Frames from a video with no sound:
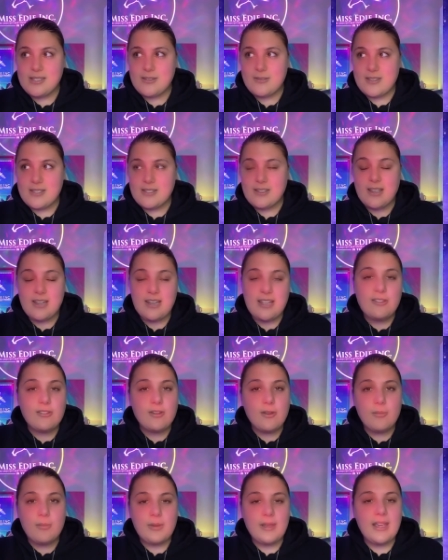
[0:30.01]
So this can
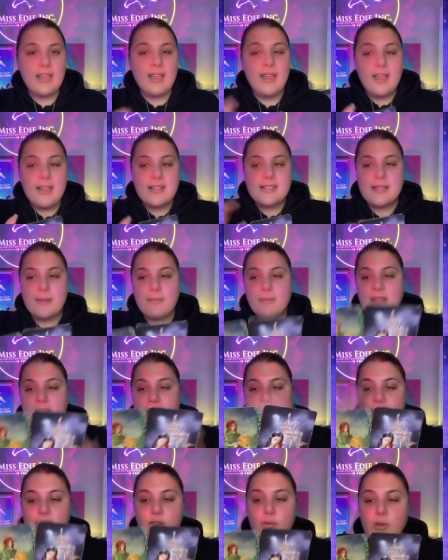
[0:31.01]
either be
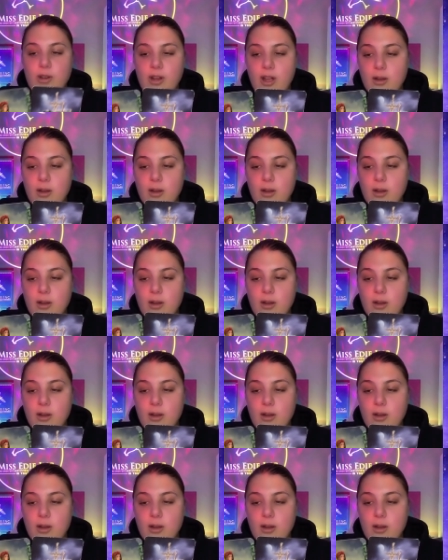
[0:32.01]
something is going